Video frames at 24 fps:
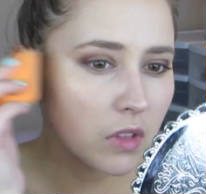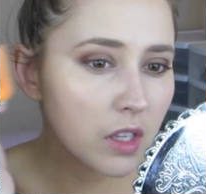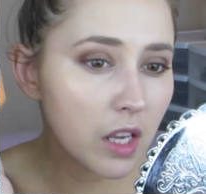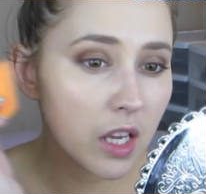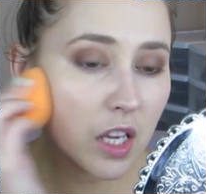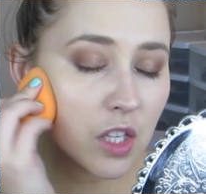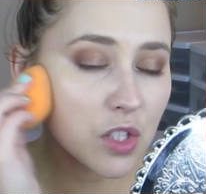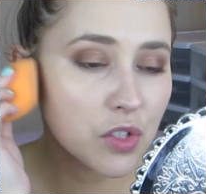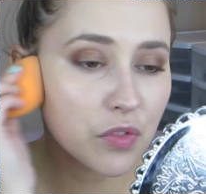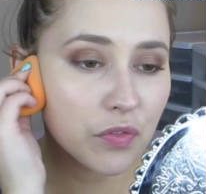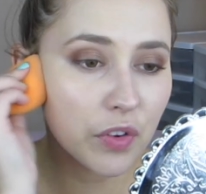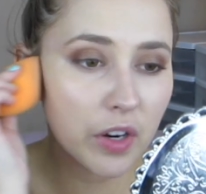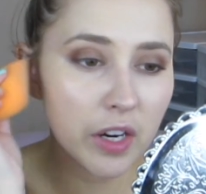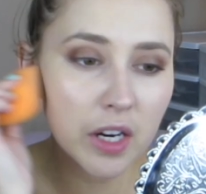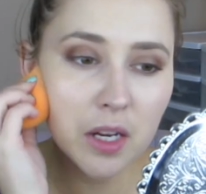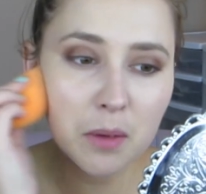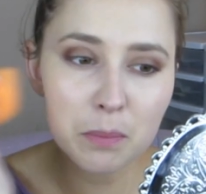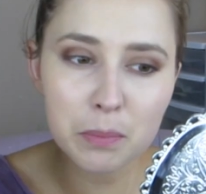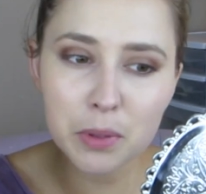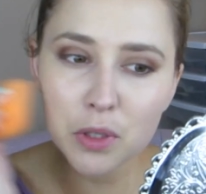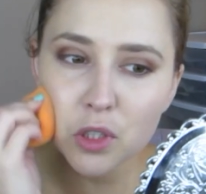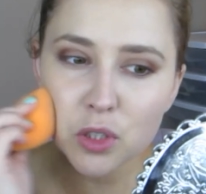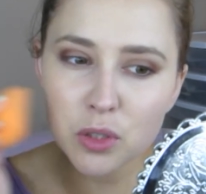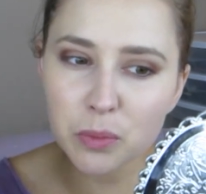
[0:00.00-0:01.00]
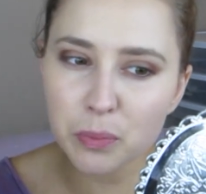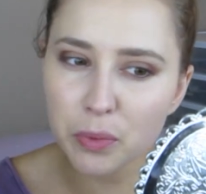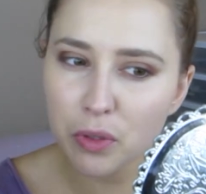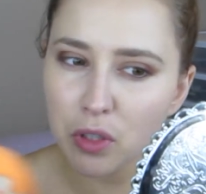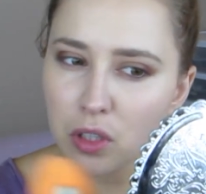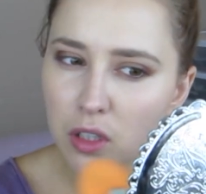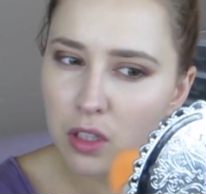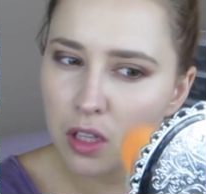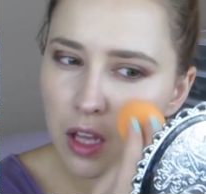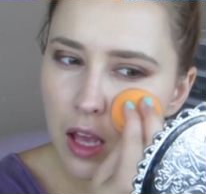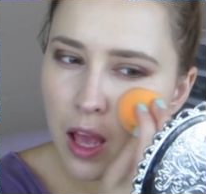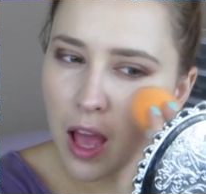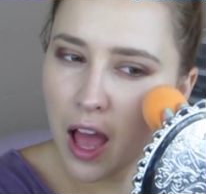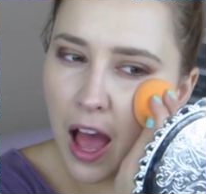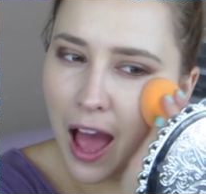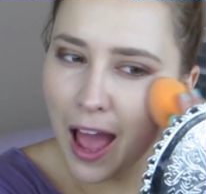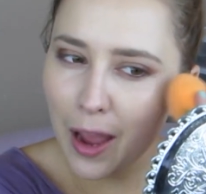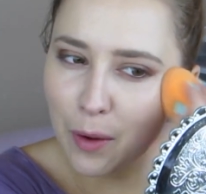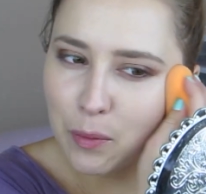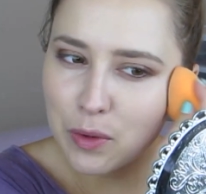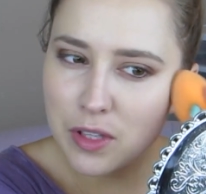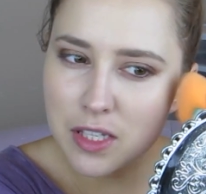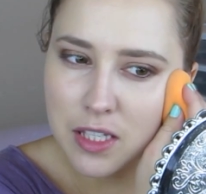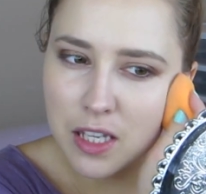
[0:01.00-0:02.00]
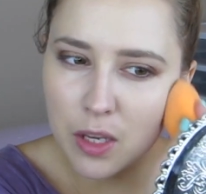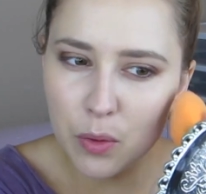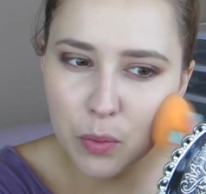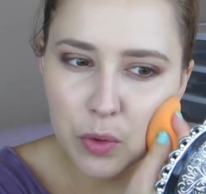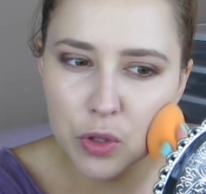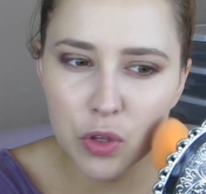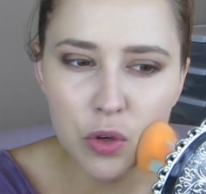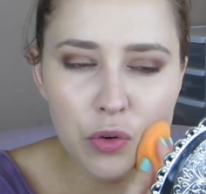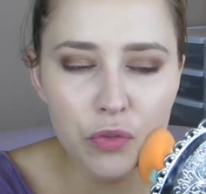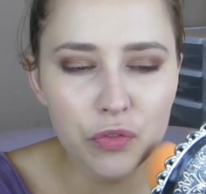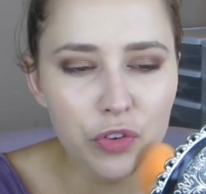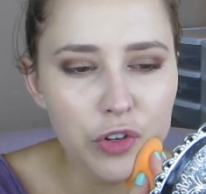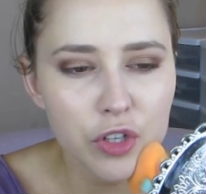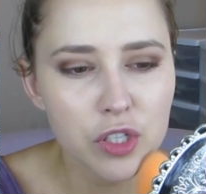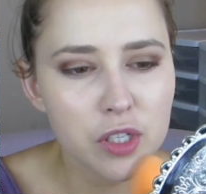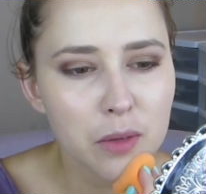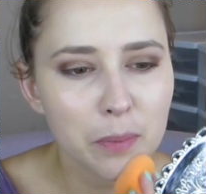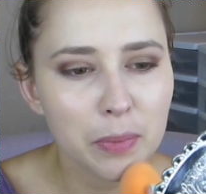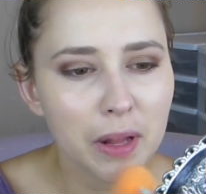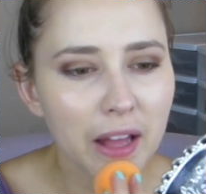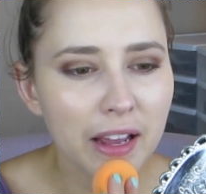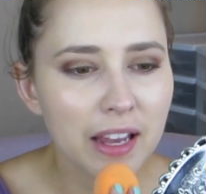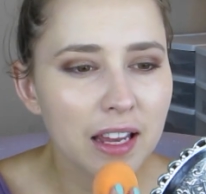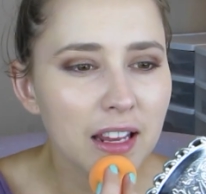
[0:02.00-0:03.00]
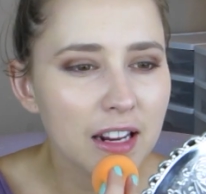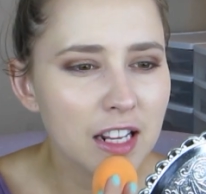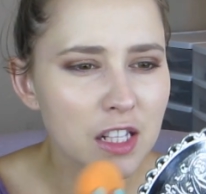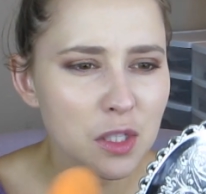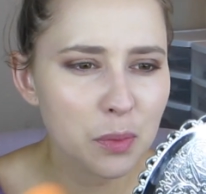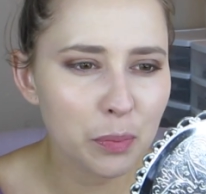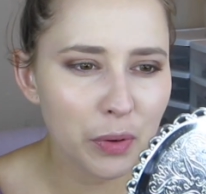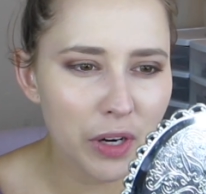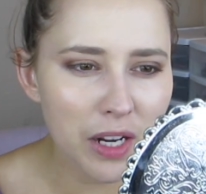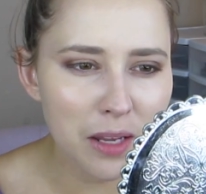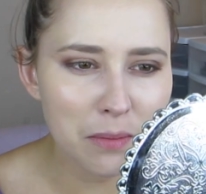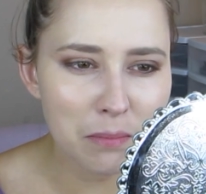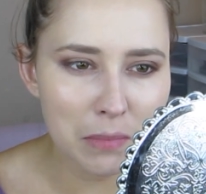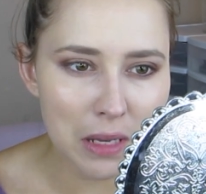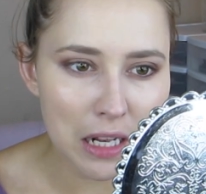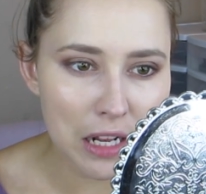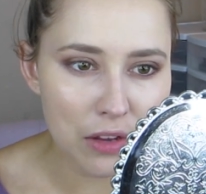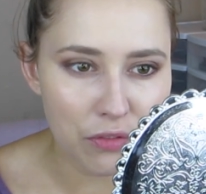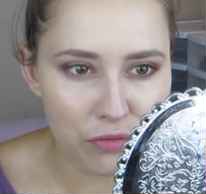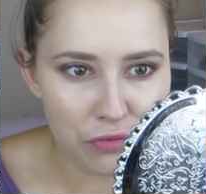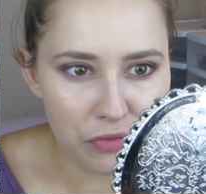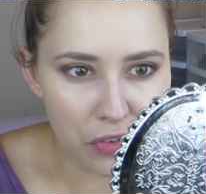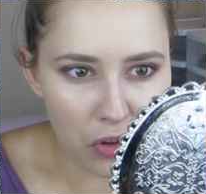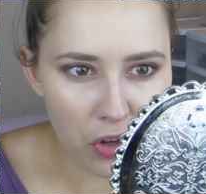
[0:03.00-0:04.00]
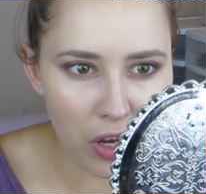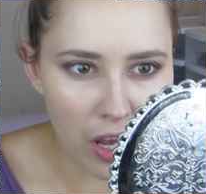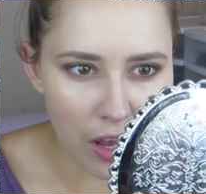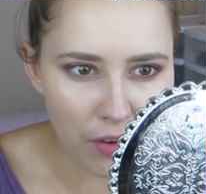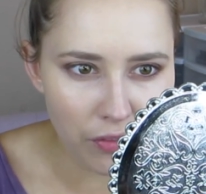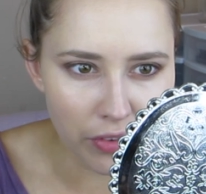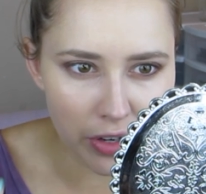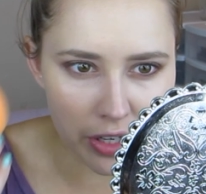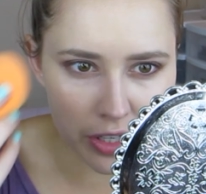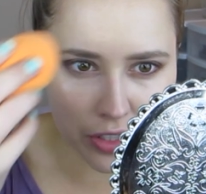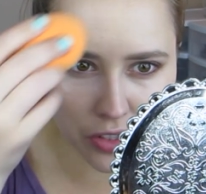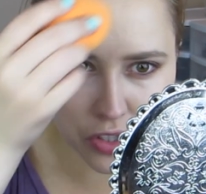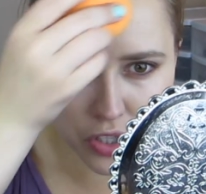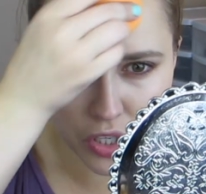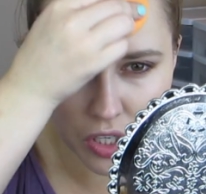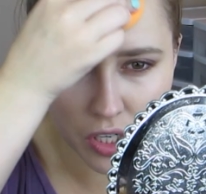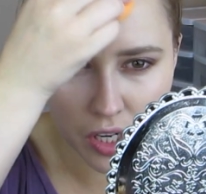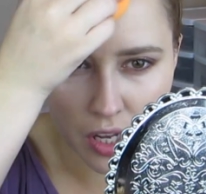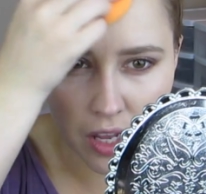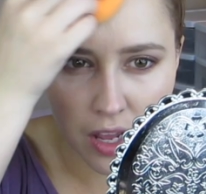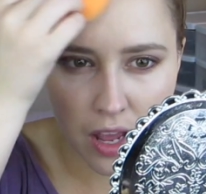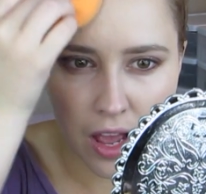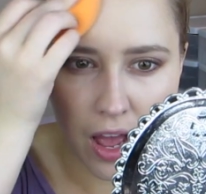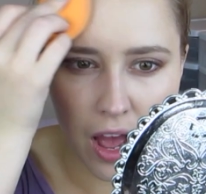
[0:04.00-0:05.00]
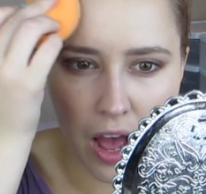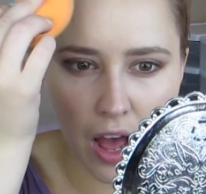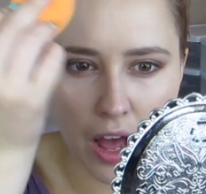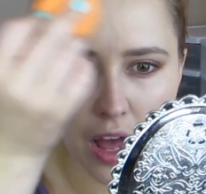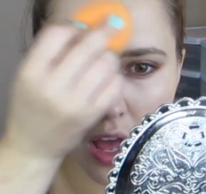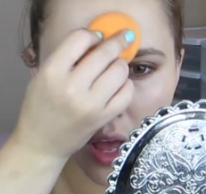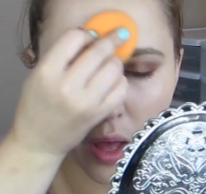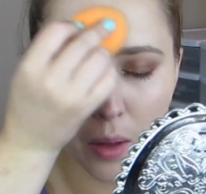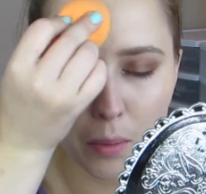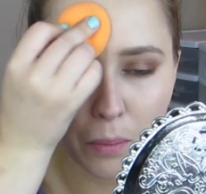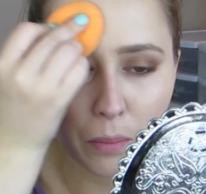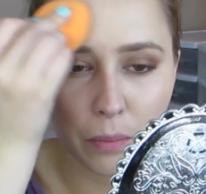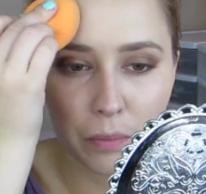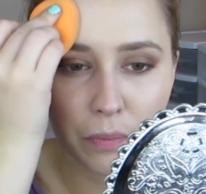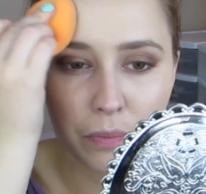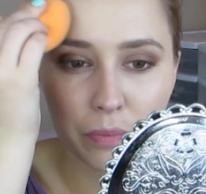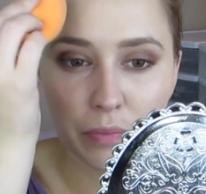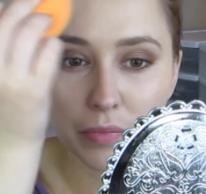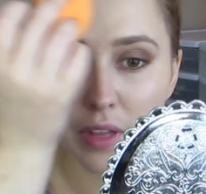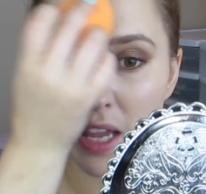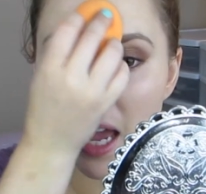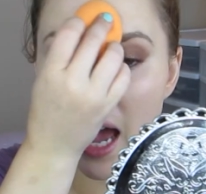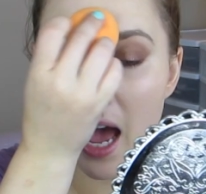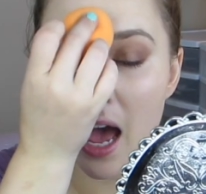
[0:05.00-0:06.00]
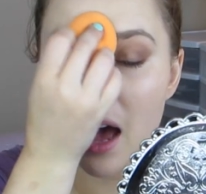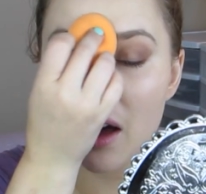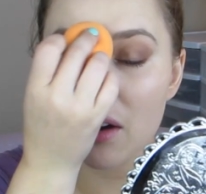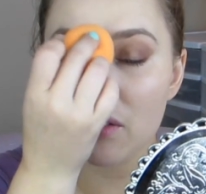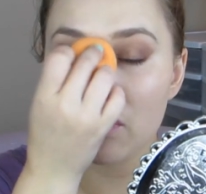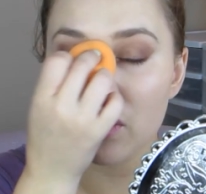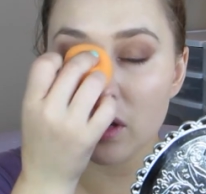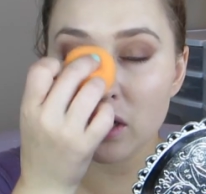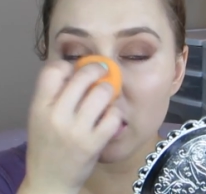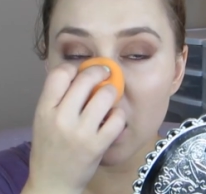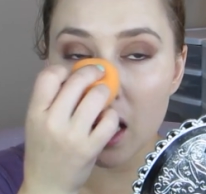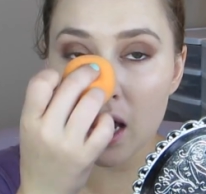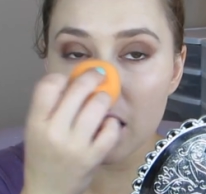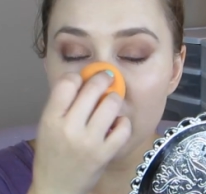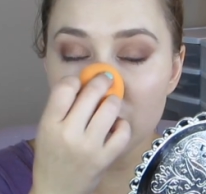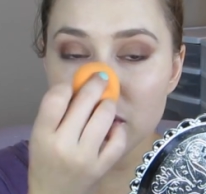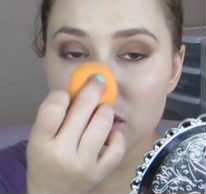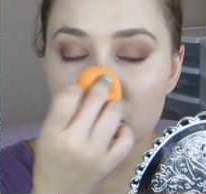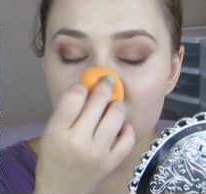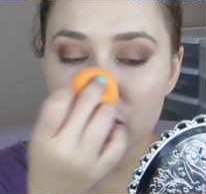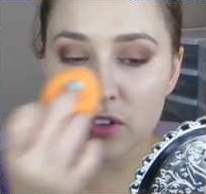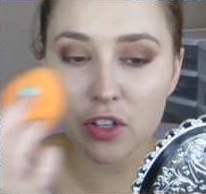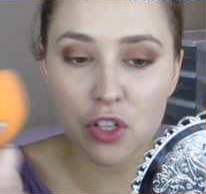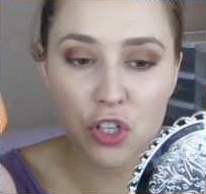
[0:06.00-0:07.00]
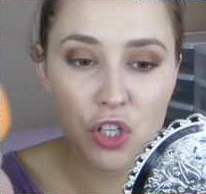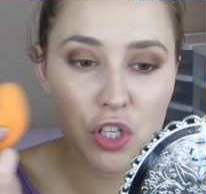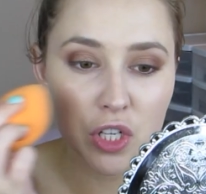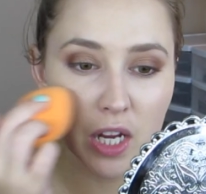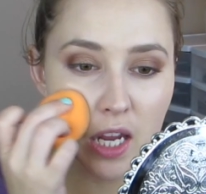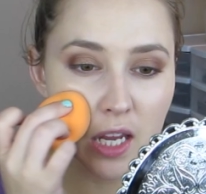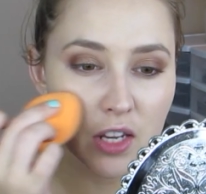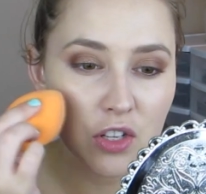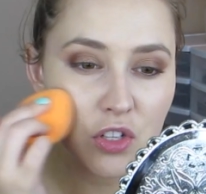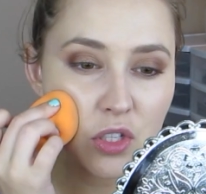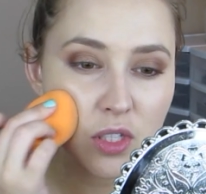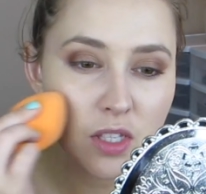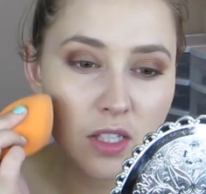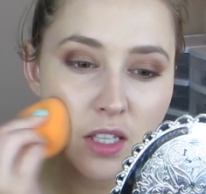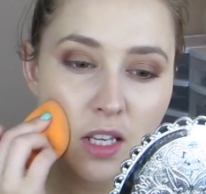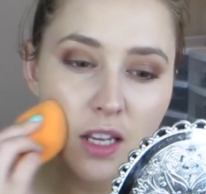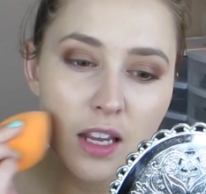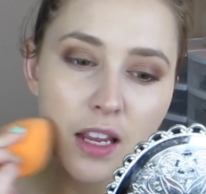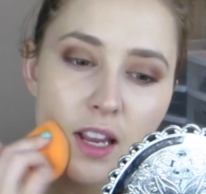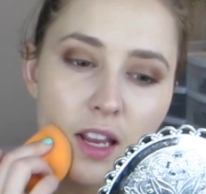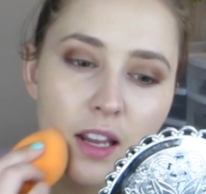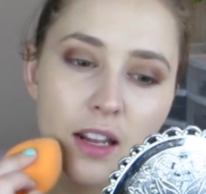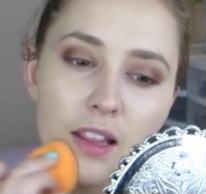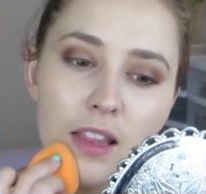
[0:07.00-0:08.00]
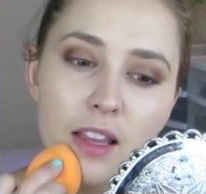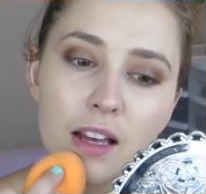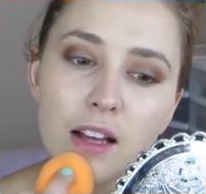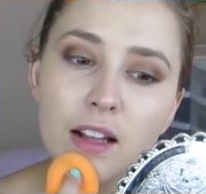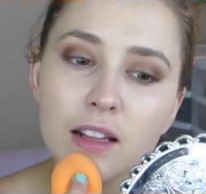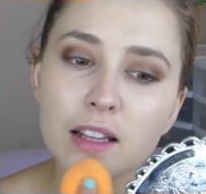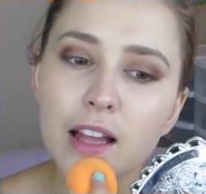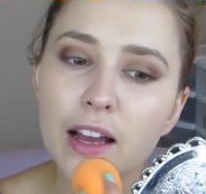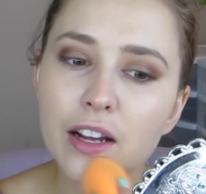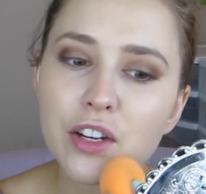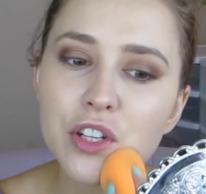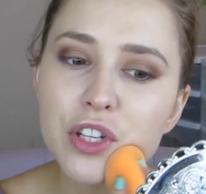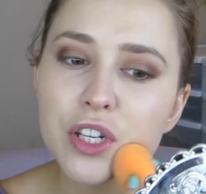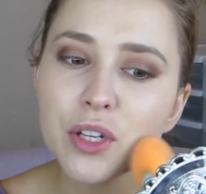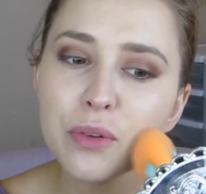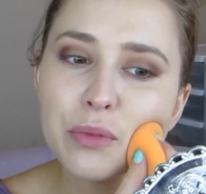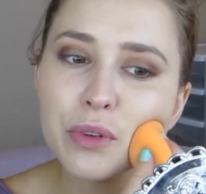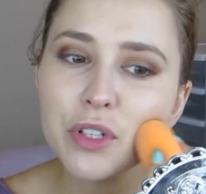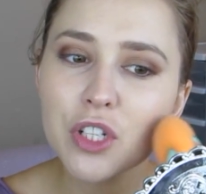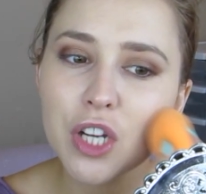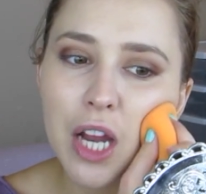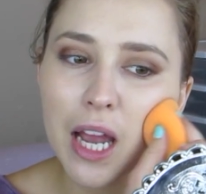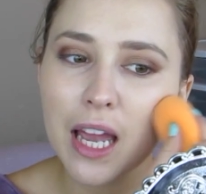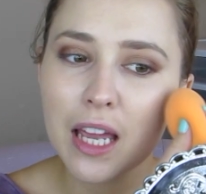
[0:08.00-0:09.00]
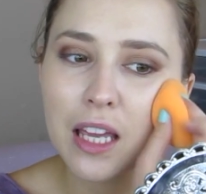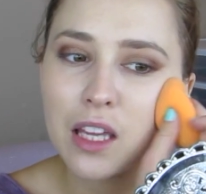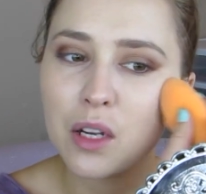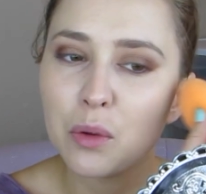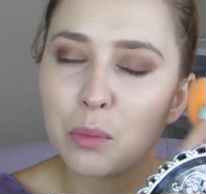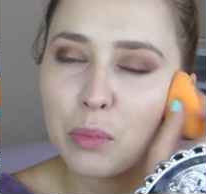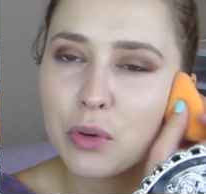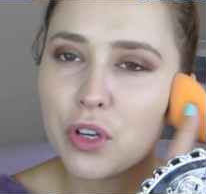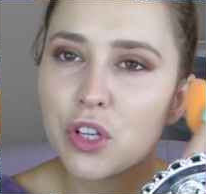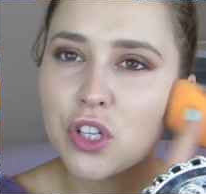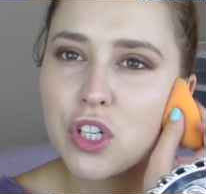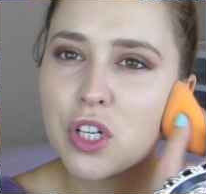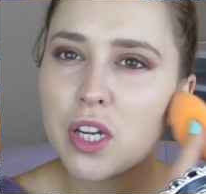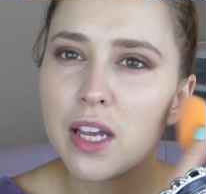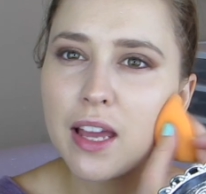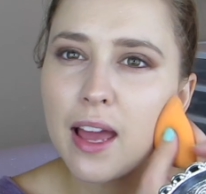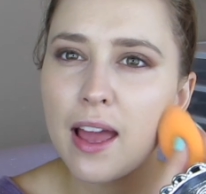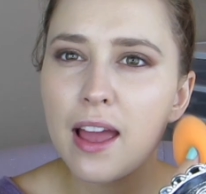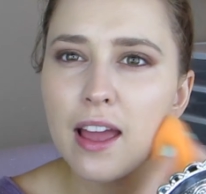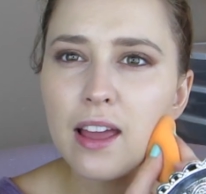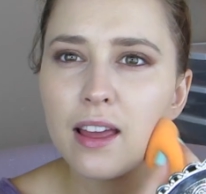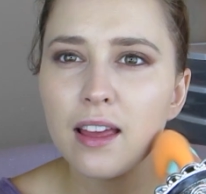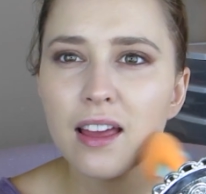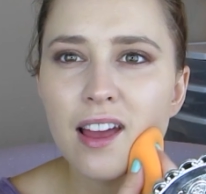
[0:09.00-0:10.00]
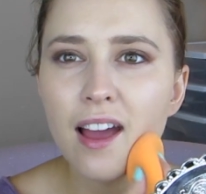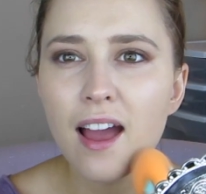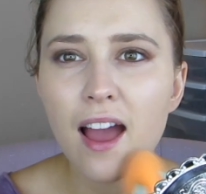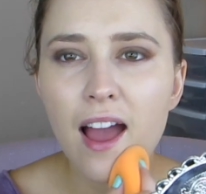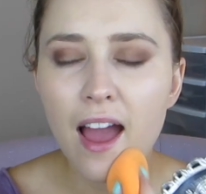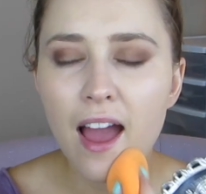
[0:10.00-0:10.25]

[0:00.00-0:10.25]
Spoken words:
It's very buildable. I would say when you first apply it, it's pretty medium full coverage. They have a lot of different shades in the collection, which I can appreciate.